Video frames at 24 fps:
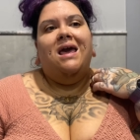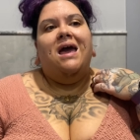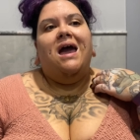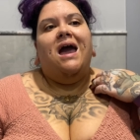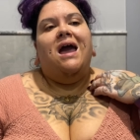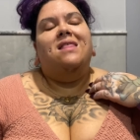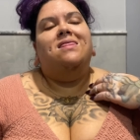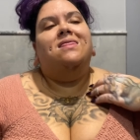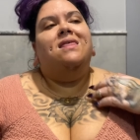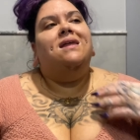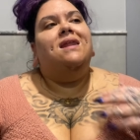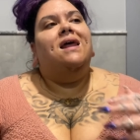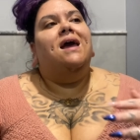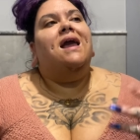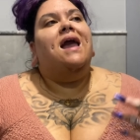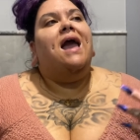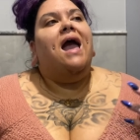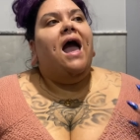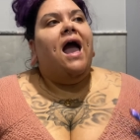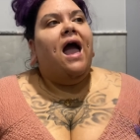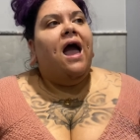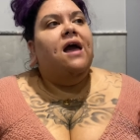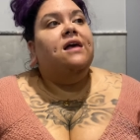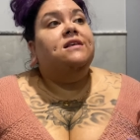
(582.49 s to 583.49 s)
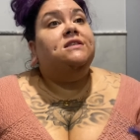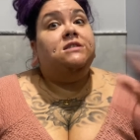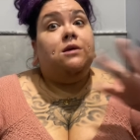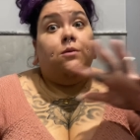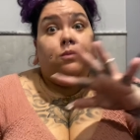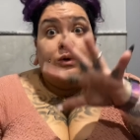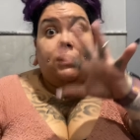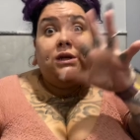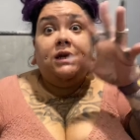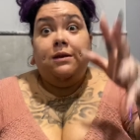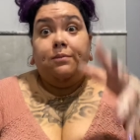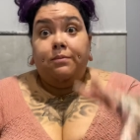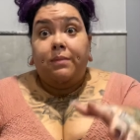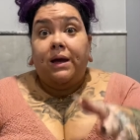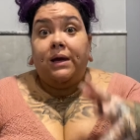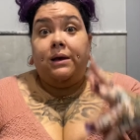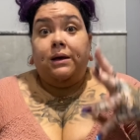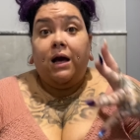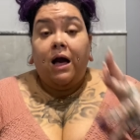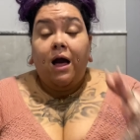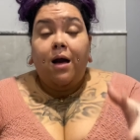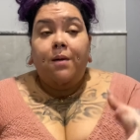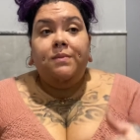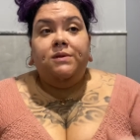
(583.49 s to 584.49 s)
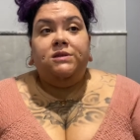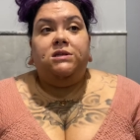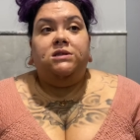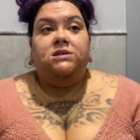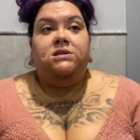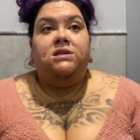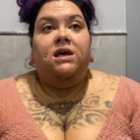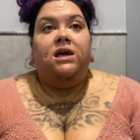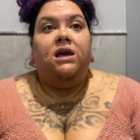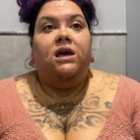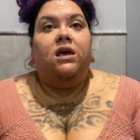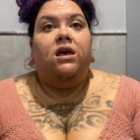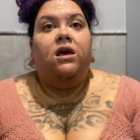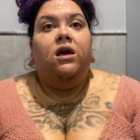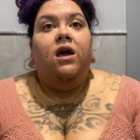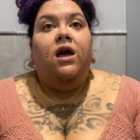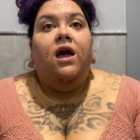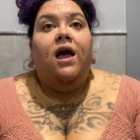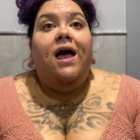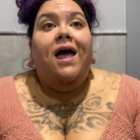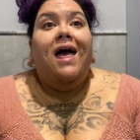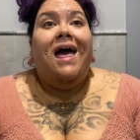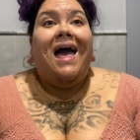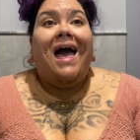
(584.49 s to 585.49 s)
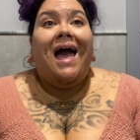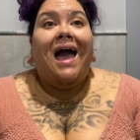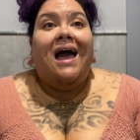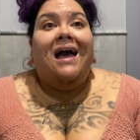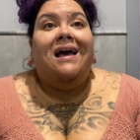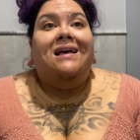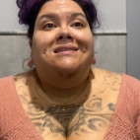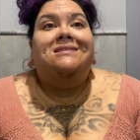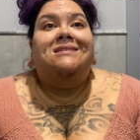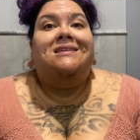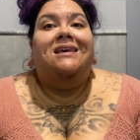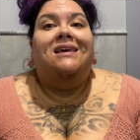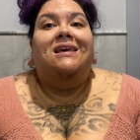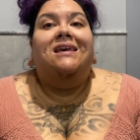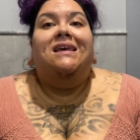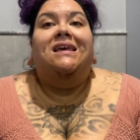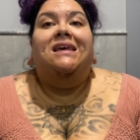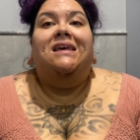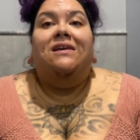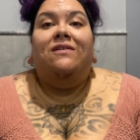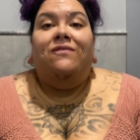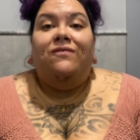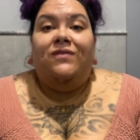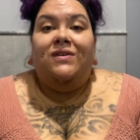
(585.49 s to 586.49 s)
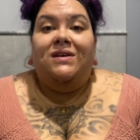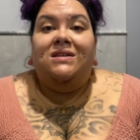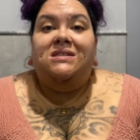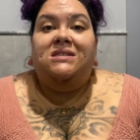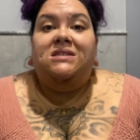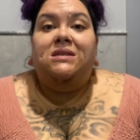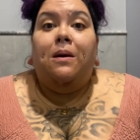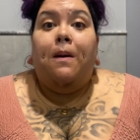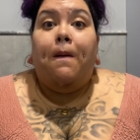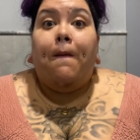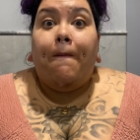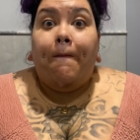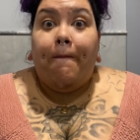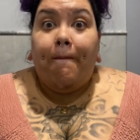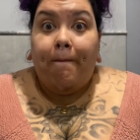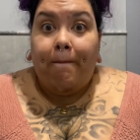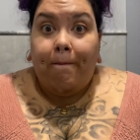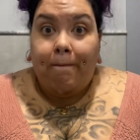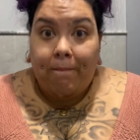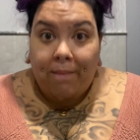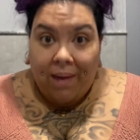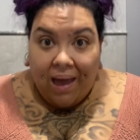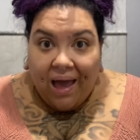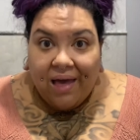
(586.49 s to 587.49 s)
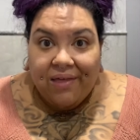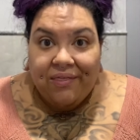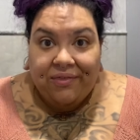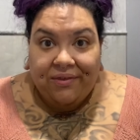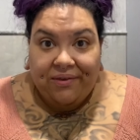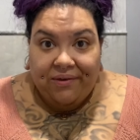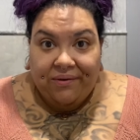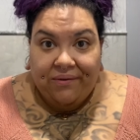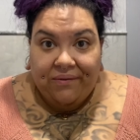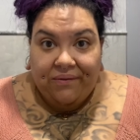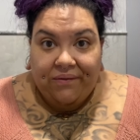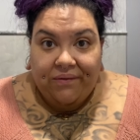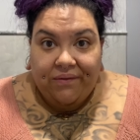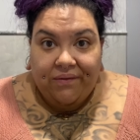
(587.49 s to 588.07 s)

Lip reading: And then someone in my comments is like, ask it if it's Mathew.